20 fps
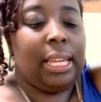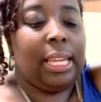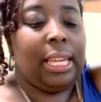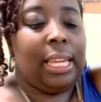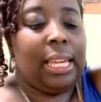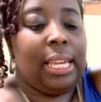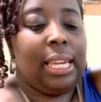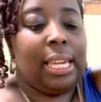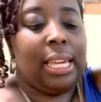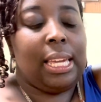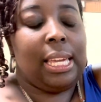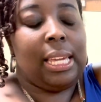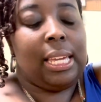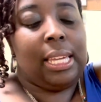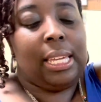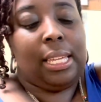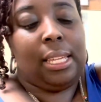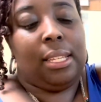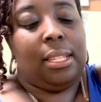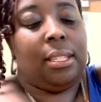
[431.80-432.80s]

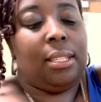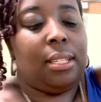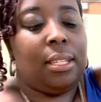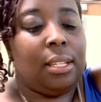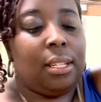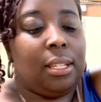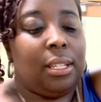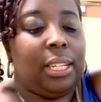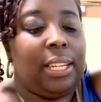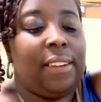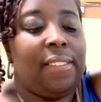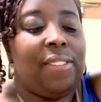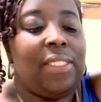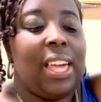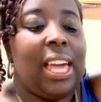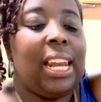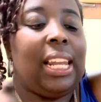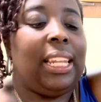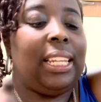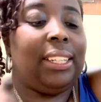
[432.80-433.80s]
And give
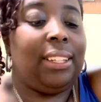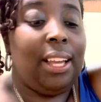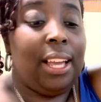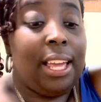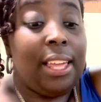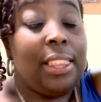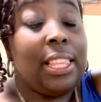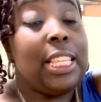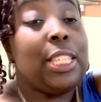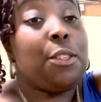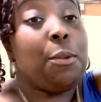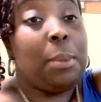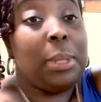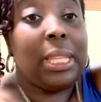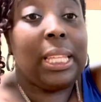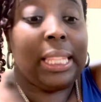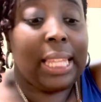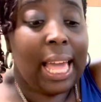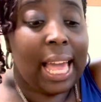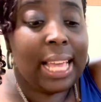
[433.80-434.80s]
that this will be the
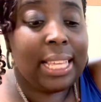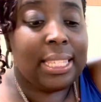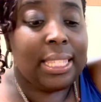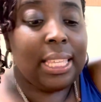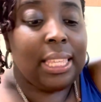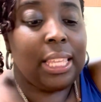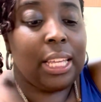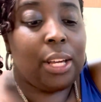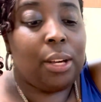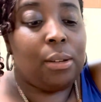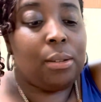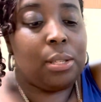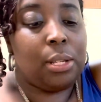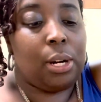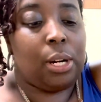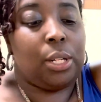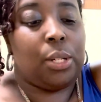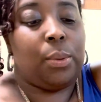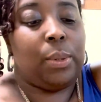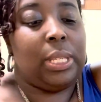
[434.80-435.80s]
last thing that goes in
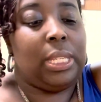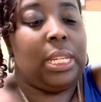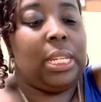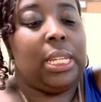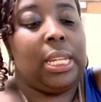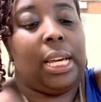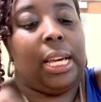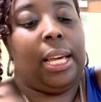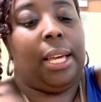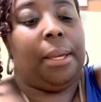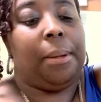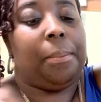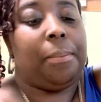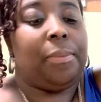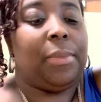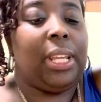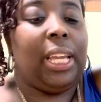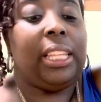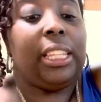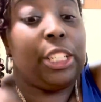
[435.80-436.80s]
our twisty tie,
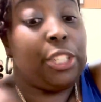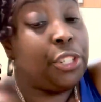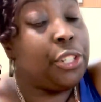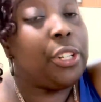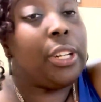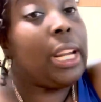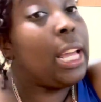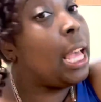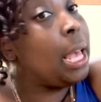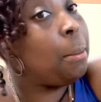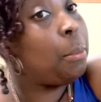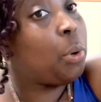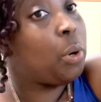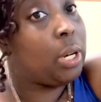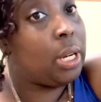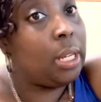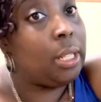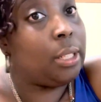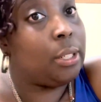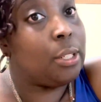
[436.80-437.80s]
unless you're gonna add more
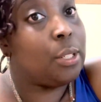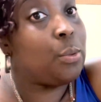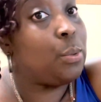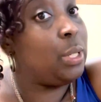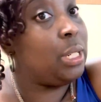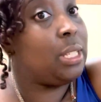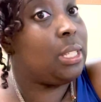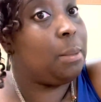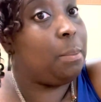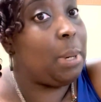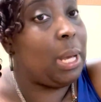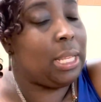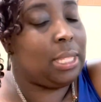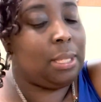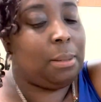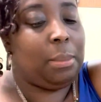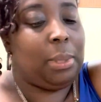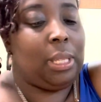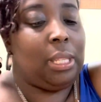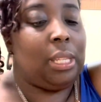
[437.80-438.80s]
colors, which is a
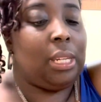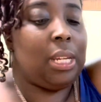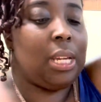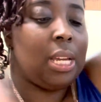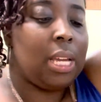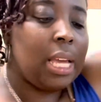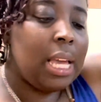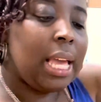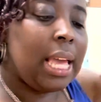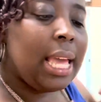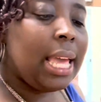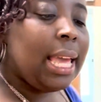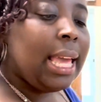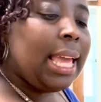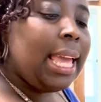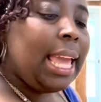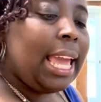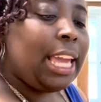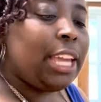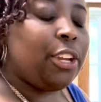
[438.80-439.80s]
possibility.
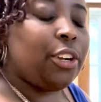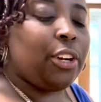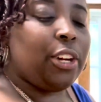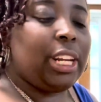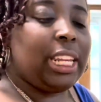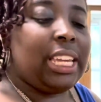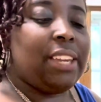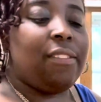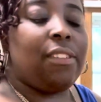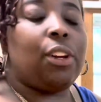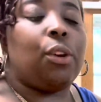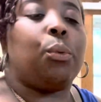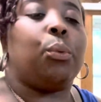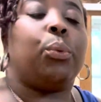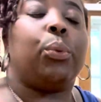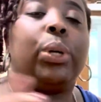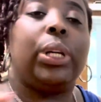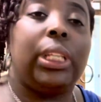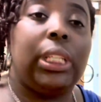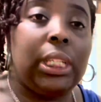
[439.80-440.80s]
And you're gonna give it a
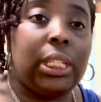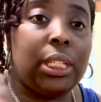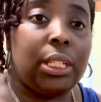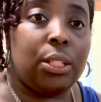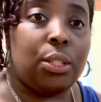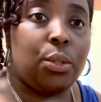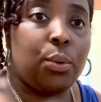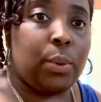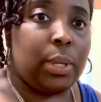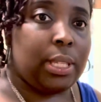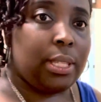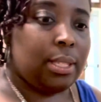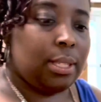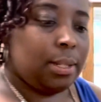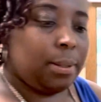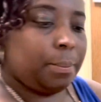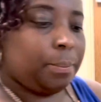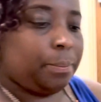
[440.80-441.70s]
really good twist.